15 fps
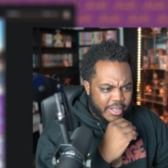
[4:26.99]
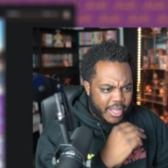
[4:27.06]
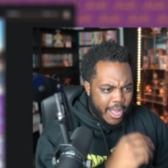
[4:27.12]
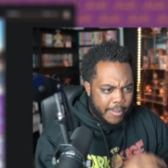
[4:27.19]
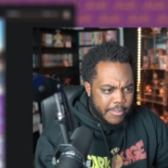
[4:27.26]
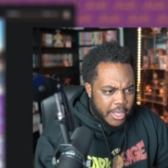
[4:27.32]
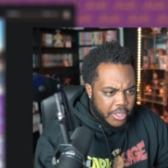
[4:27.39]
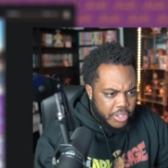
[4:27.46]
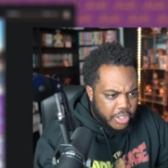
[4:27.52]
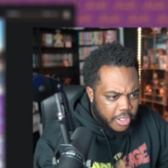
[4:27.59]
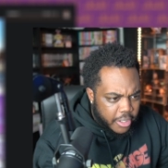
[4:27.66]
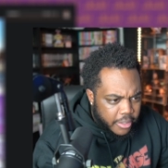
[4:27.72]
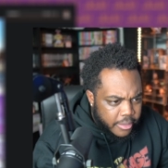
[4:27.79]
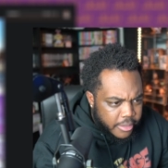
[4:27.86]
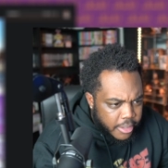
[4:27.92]
I'm not
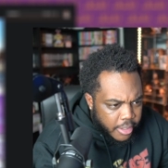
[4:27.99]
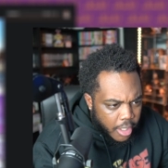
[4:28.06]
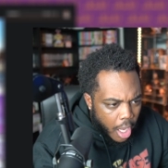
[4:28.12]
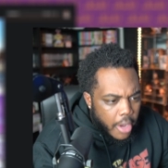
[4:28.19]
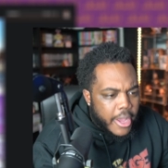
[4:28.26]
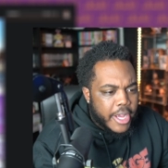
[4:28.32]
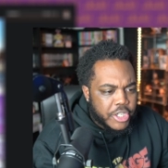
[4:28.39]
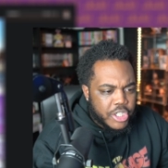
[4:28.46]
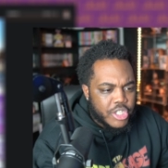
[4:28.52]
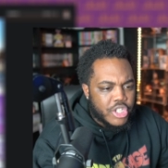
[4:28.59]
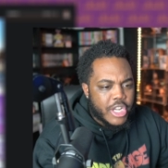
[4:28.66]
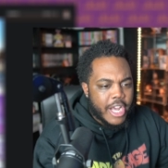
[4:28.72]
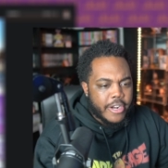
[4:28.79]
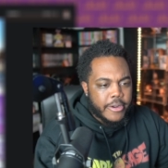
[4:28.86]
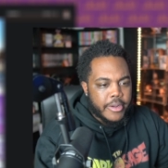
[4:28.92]
sure. Oh yeah, she's
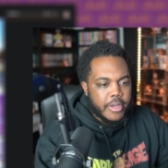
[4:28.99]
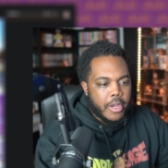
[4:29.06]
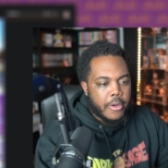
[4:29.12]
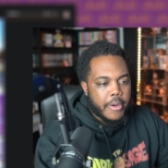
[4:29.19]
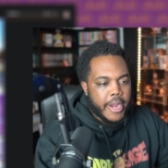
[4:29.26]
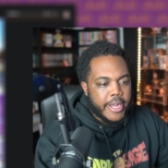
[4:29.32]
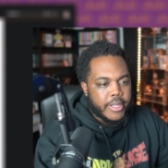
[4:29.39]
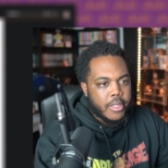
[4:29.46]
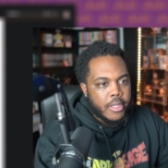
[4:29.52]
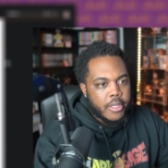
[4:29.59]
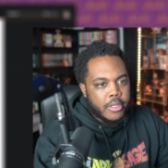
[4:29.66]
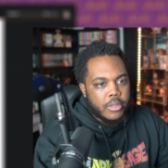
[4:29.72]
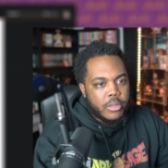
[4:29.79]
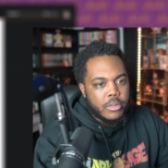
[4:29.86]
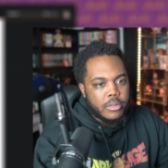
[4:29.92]
chattering. All right,
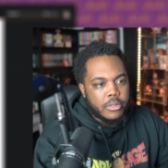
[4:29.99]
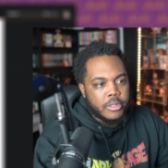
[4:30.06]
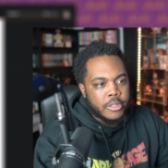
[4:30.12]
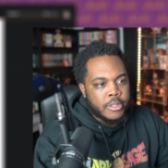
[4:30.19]
cool.